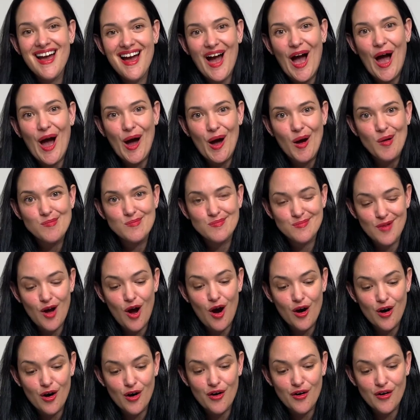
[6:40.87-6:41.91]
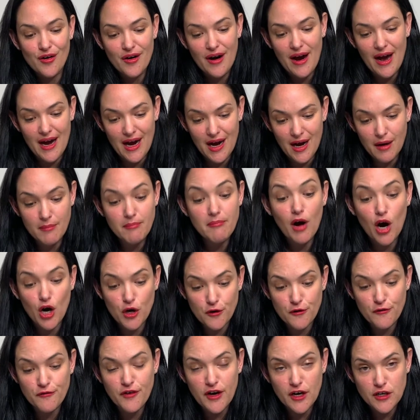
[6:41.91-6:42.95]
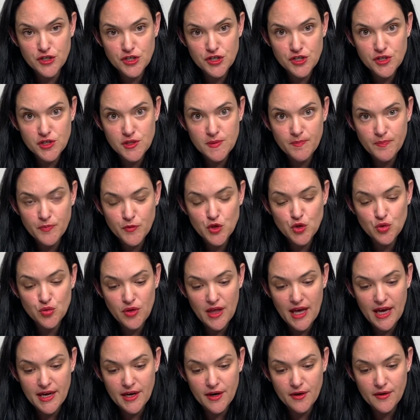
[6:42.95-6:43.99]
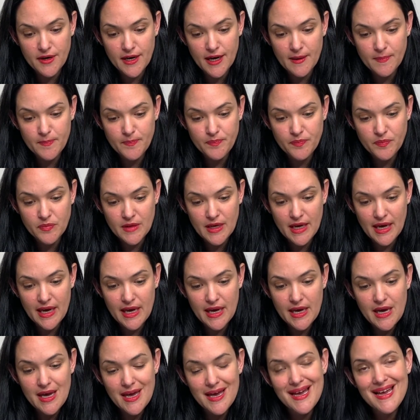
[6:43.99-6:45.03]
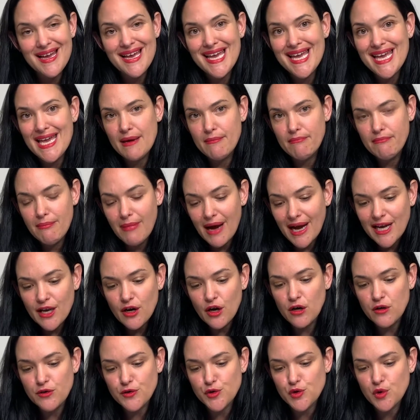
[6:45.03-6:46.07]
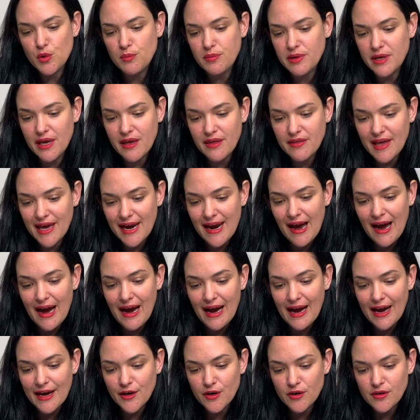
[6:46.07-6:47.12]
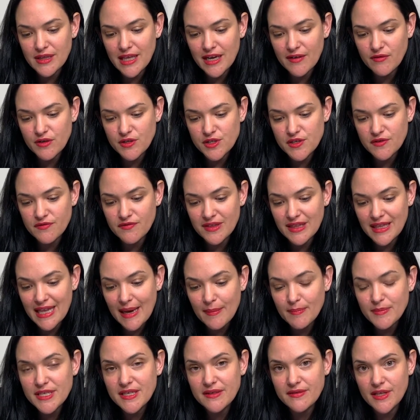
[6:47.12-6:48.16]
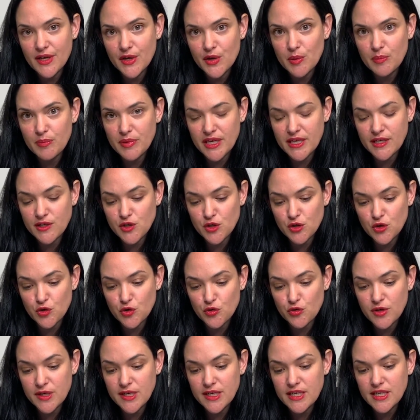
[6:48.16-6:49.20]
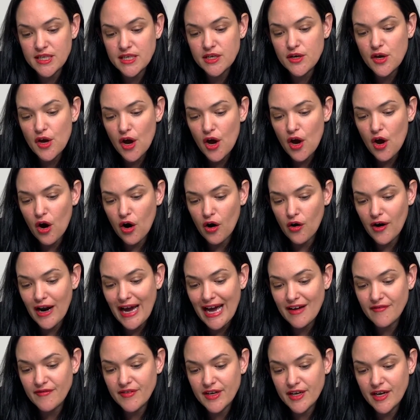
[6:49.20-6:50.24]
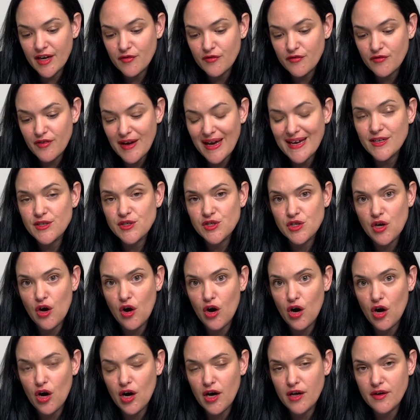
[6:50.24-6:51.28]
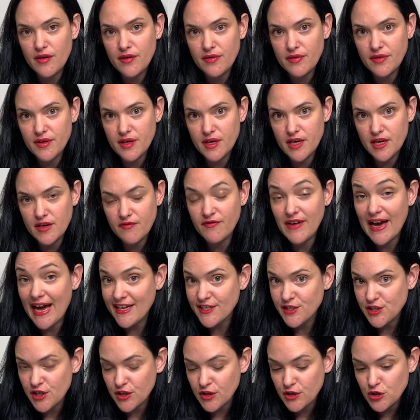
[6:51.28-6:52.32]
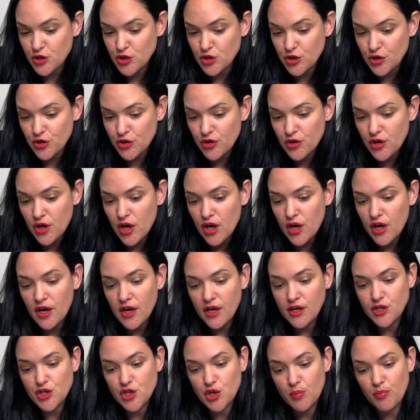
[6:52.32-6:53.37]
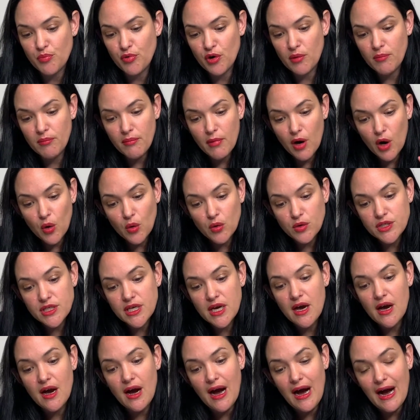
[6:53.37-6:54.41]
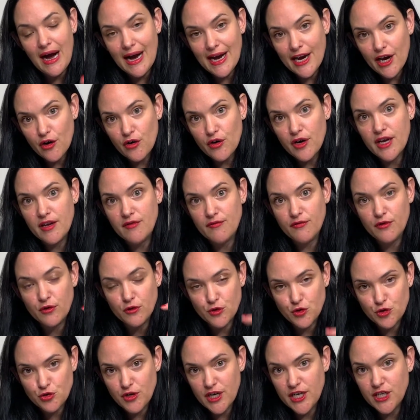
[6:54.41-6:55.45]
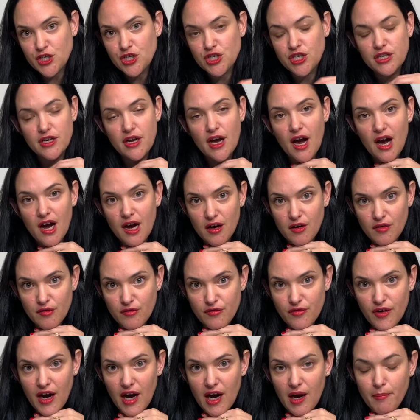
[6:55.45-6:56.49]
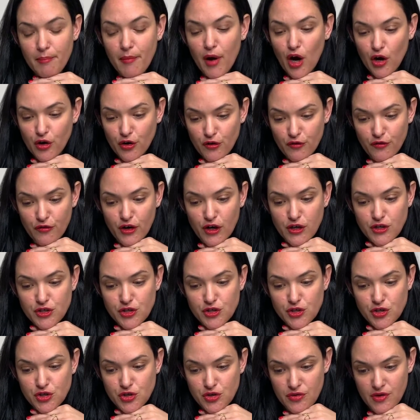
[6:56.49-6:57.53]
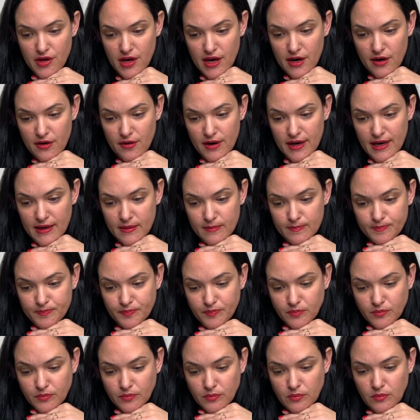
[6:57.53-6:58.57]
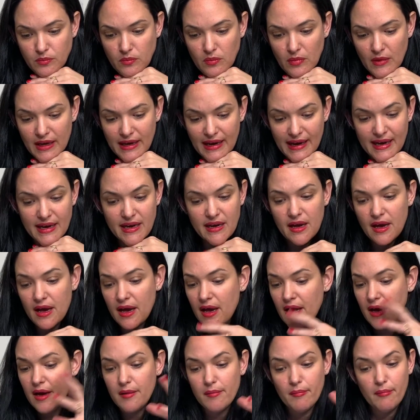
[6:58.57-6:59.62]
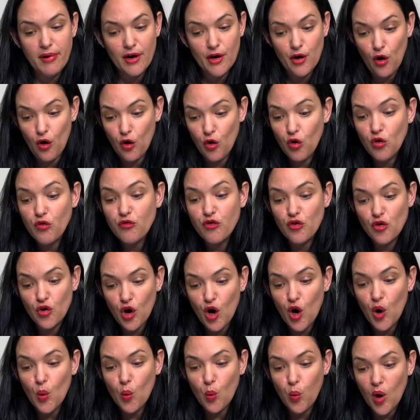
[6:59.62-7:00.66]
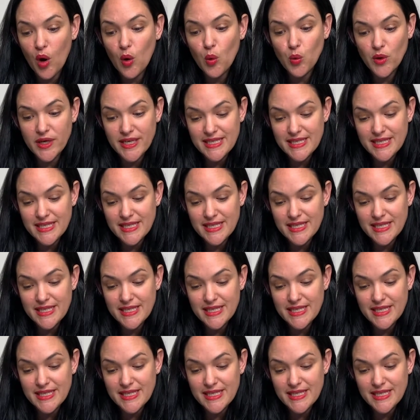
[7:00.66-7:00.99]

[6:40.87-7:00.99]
our macrophages to that area. Okay, it might also be that higher levels of leptin that are being secreted are having effects on the vasculature to promote higher infiltration of macrophages to the area. Okay, but overall, what we